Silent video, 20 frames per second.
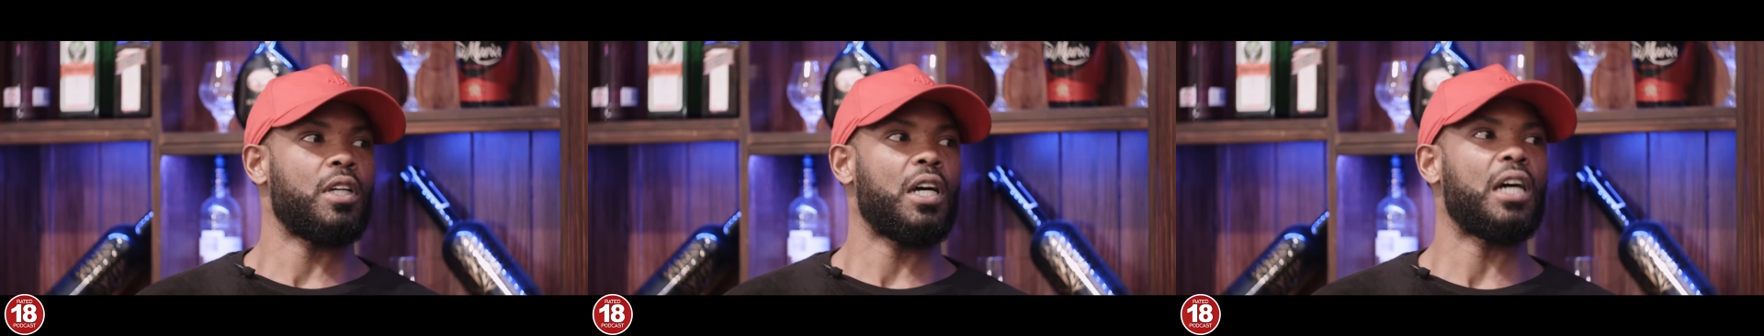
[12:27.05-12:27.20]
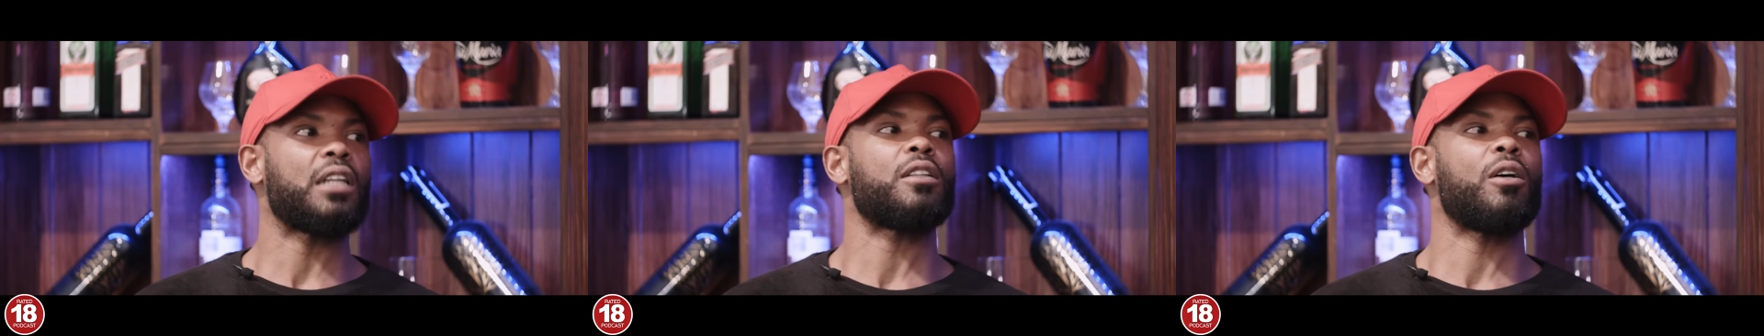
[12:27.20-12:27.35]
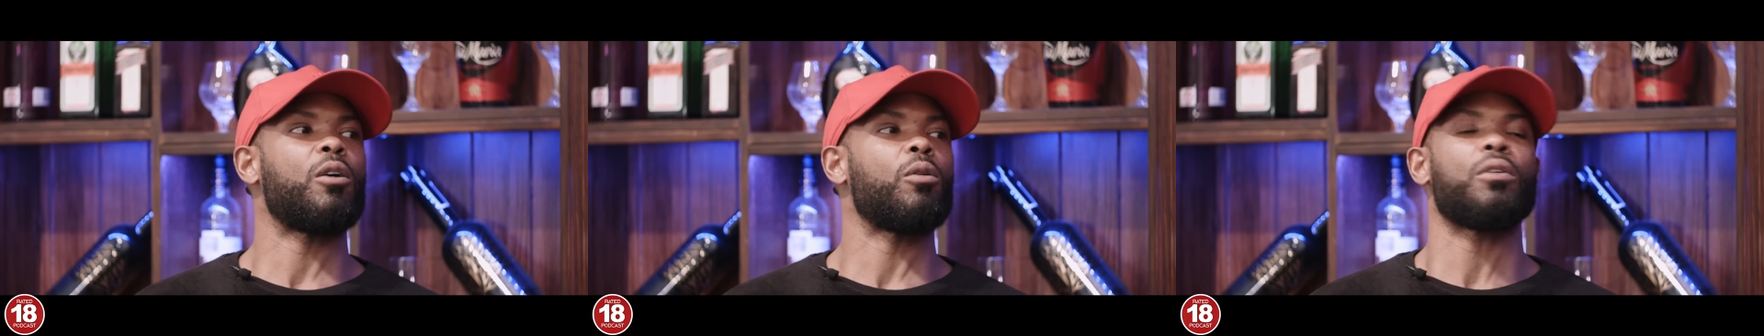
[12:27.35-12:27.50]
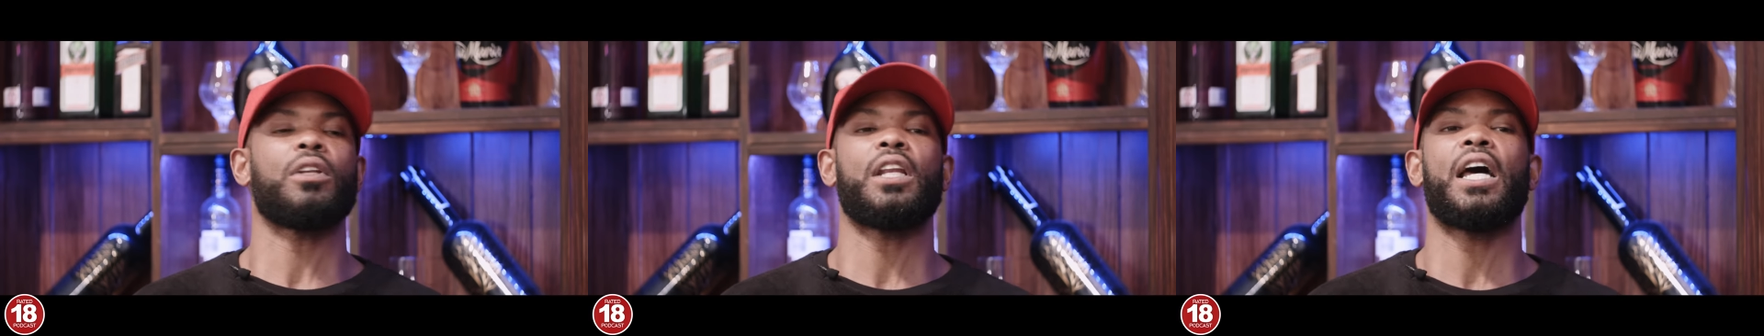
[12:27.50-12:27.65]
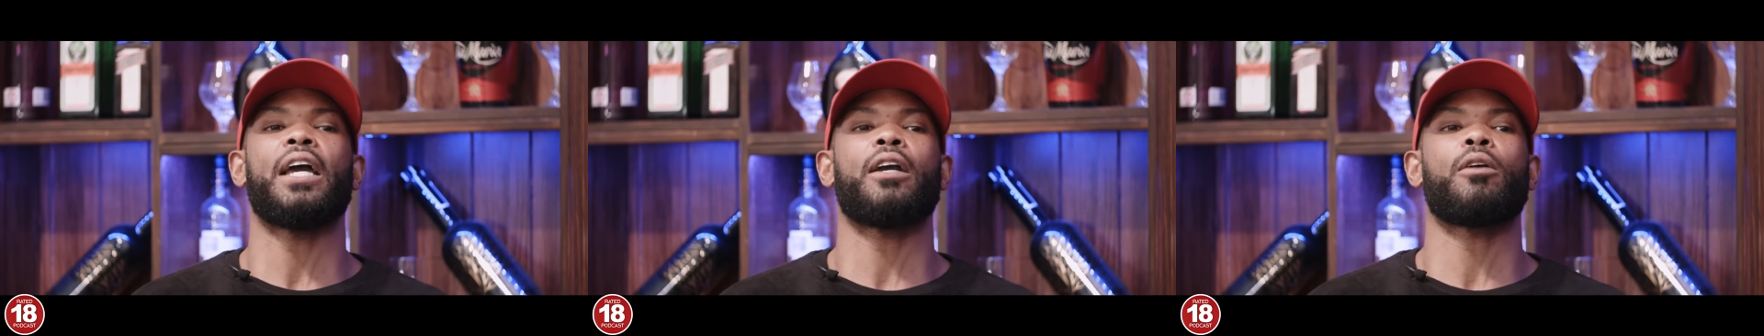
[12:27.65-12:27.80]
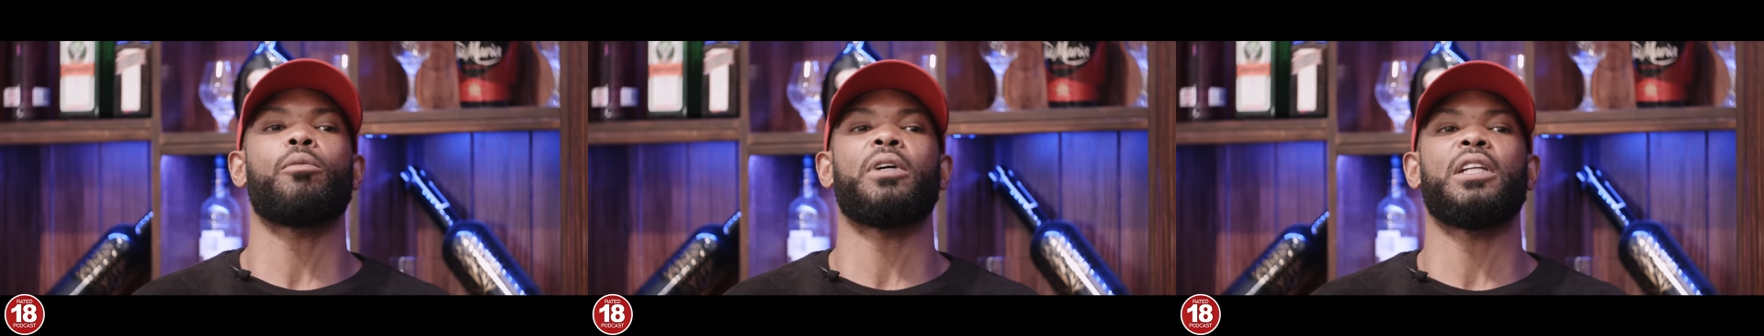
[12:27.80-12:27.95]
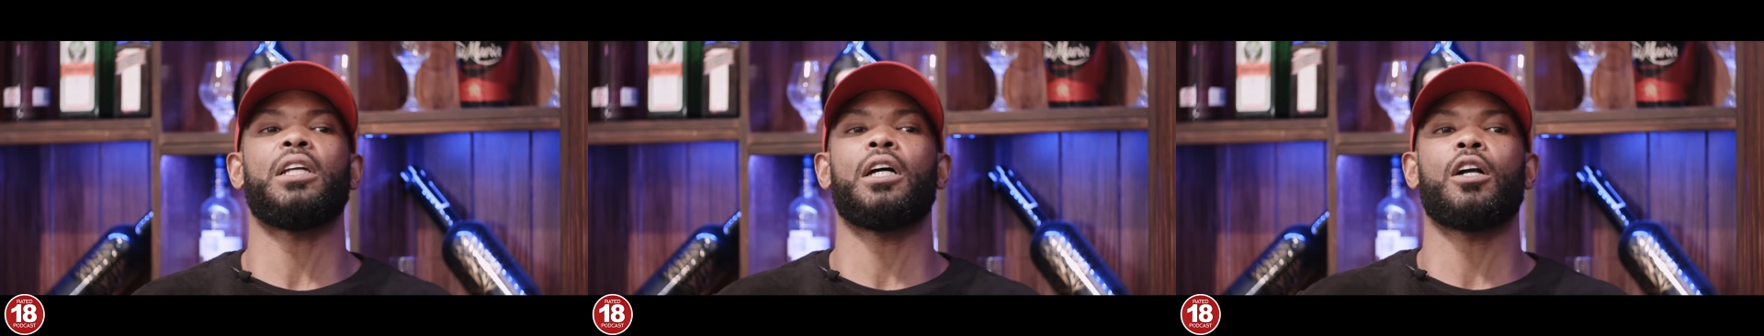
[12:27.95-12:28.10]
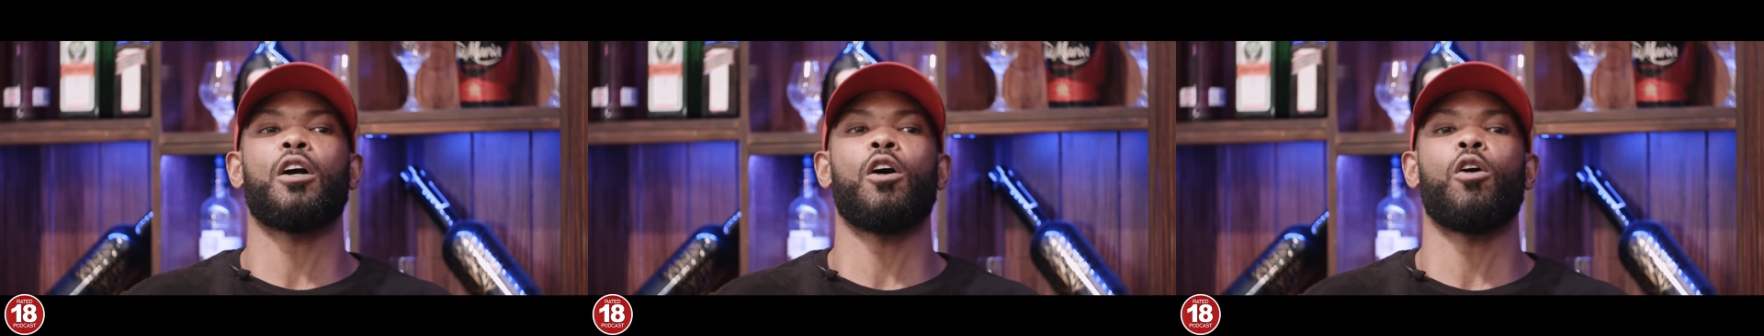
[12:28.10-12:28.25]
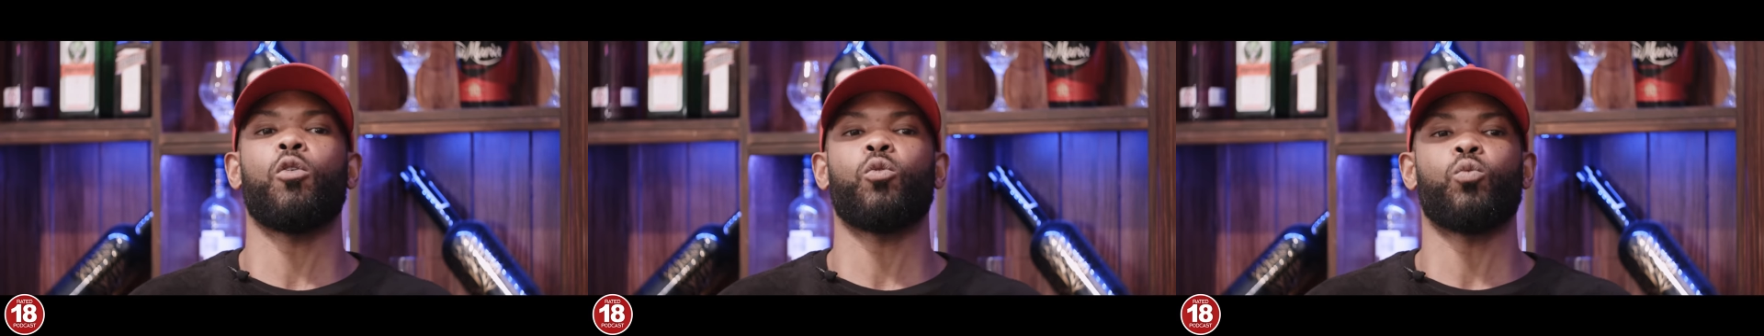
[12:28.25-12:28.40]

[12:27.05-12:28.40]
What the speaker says: I don't like when a girl